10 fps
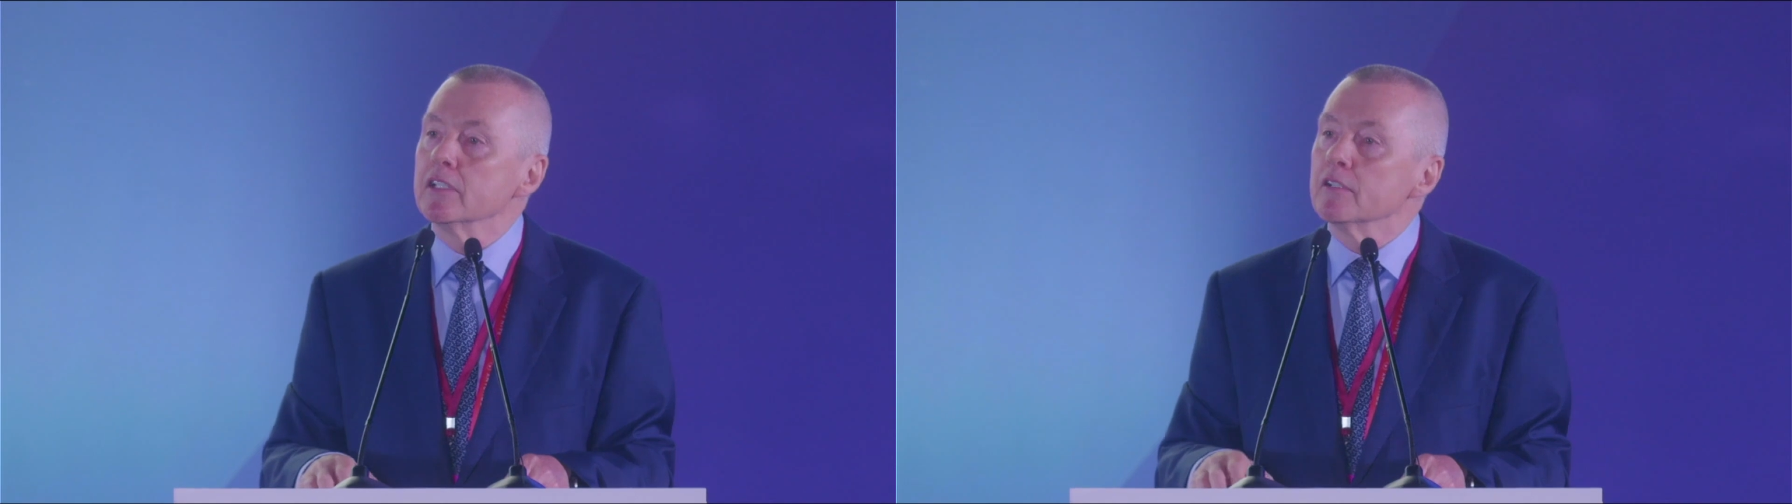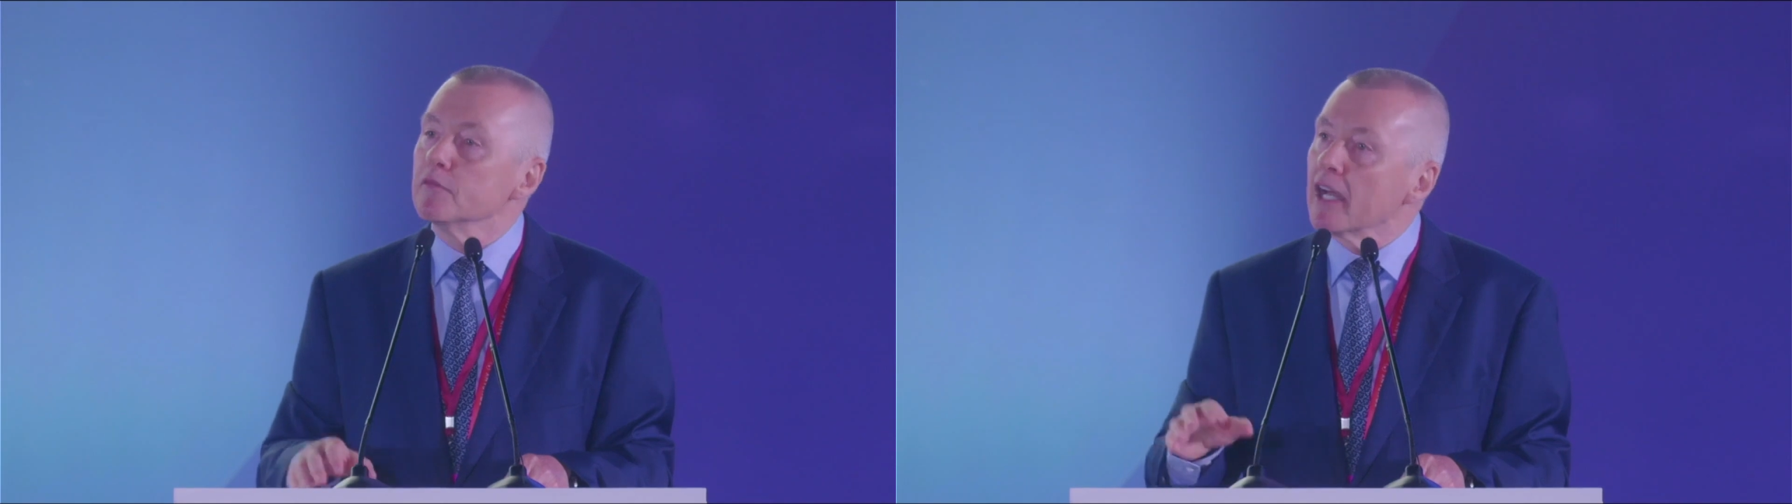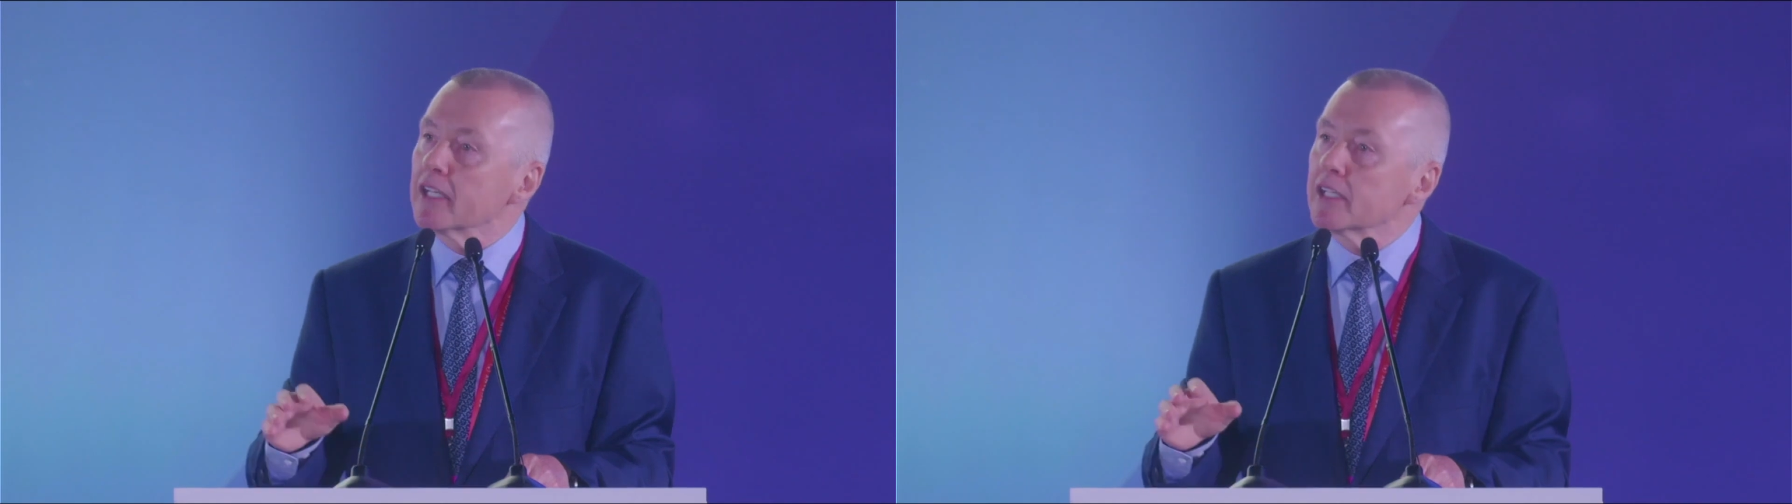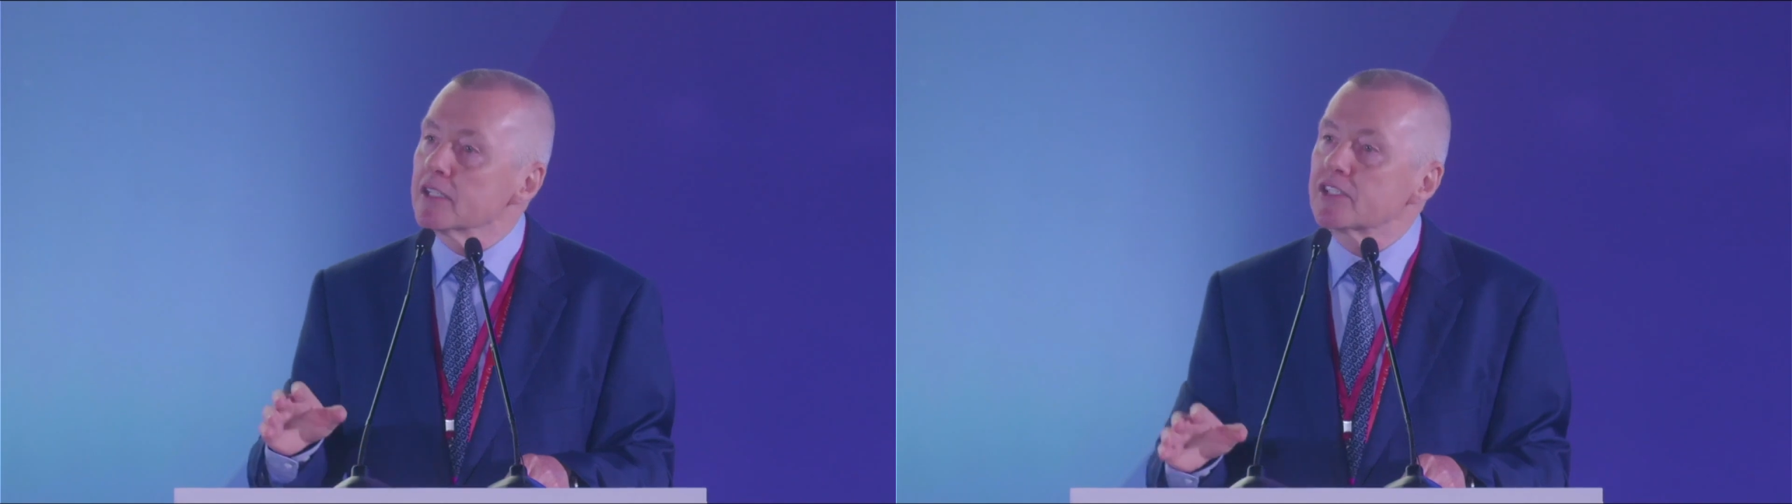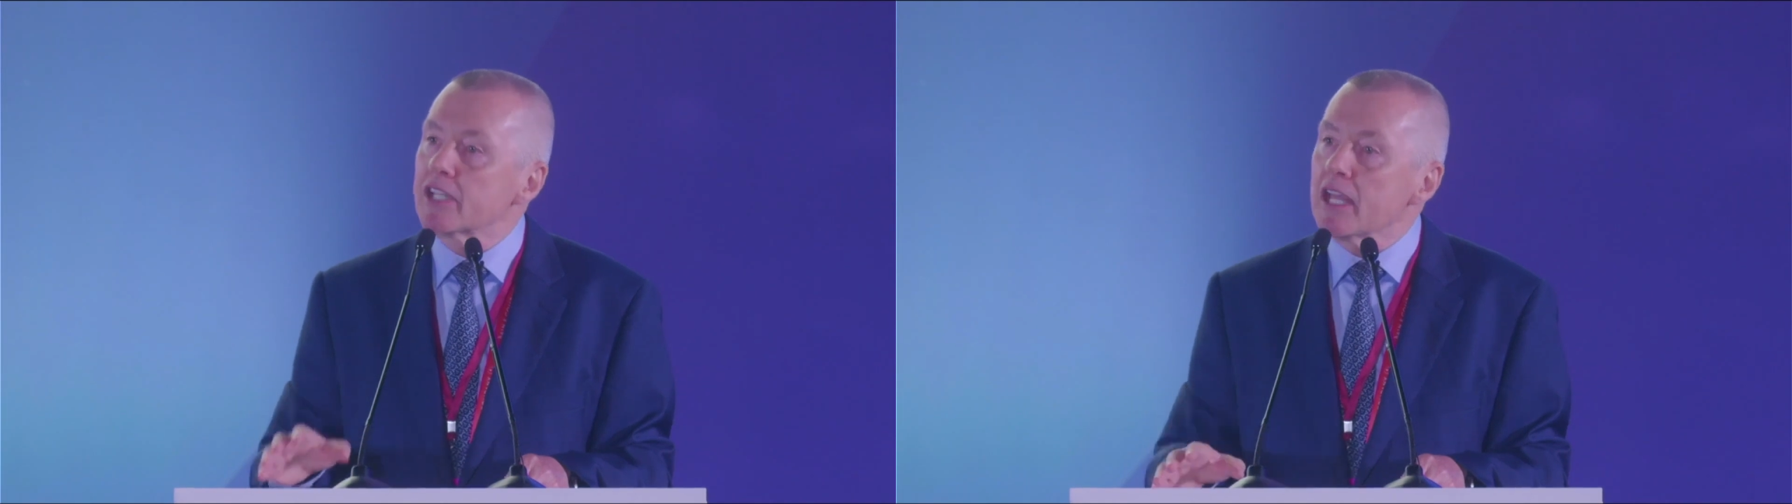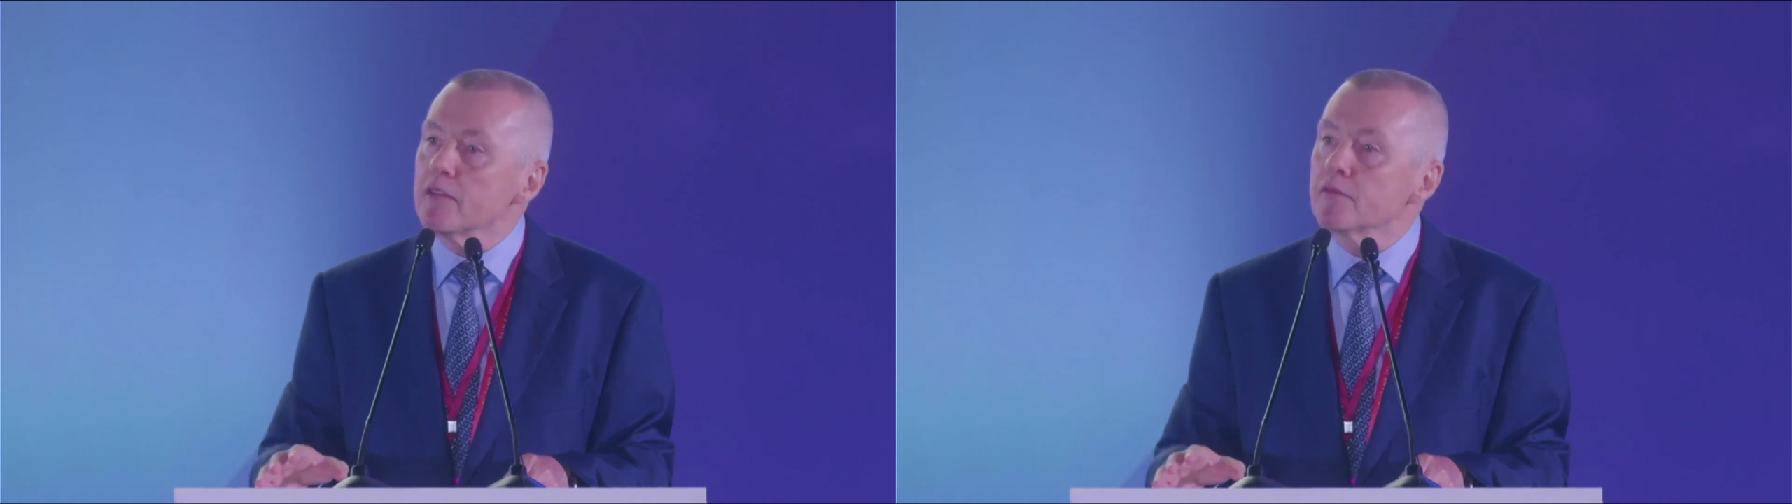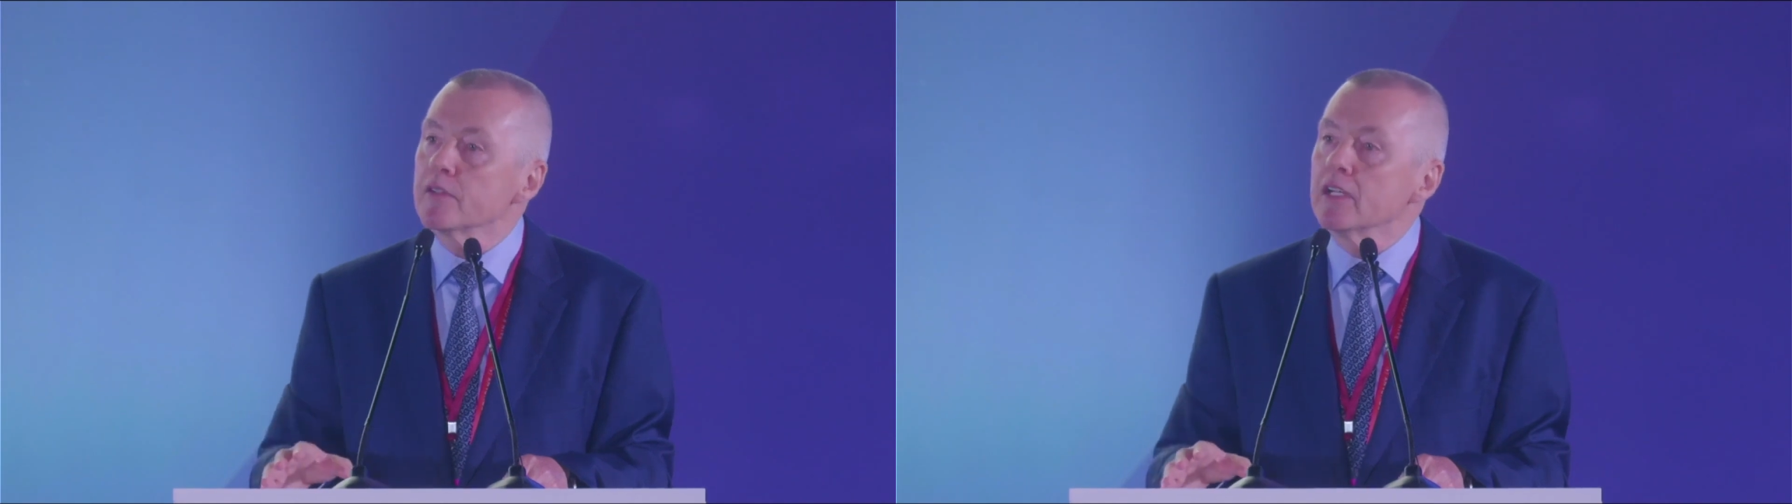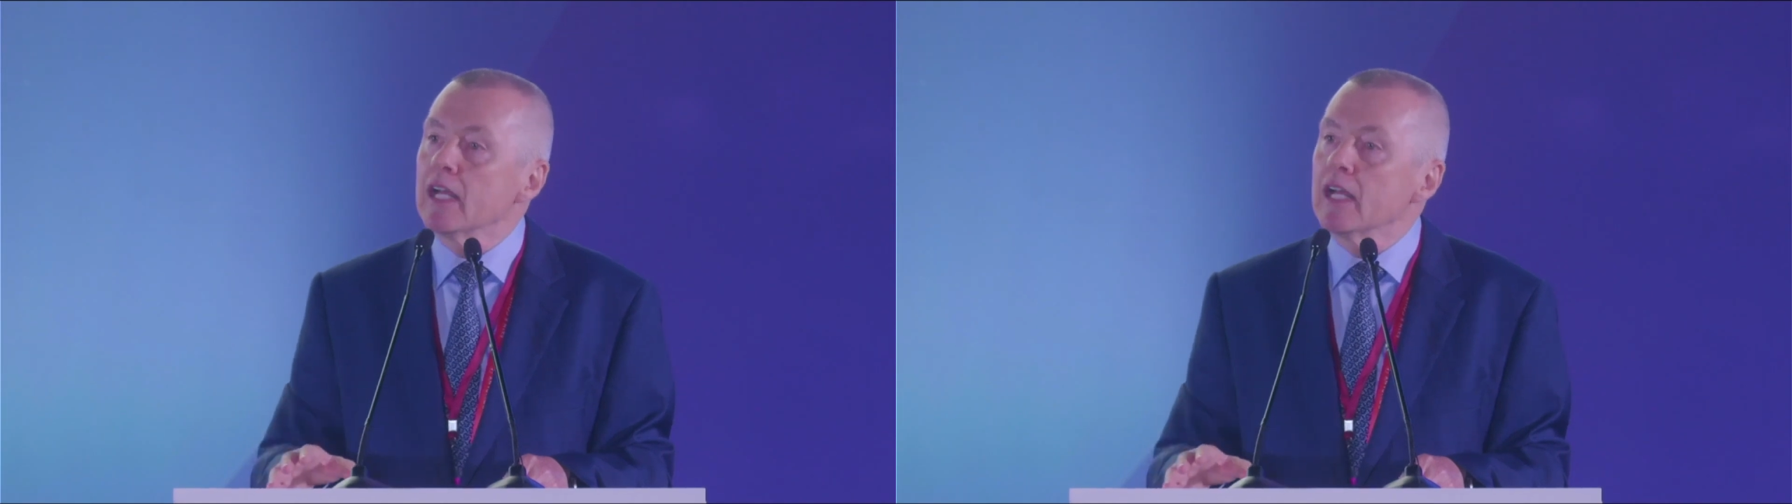Flying is safe,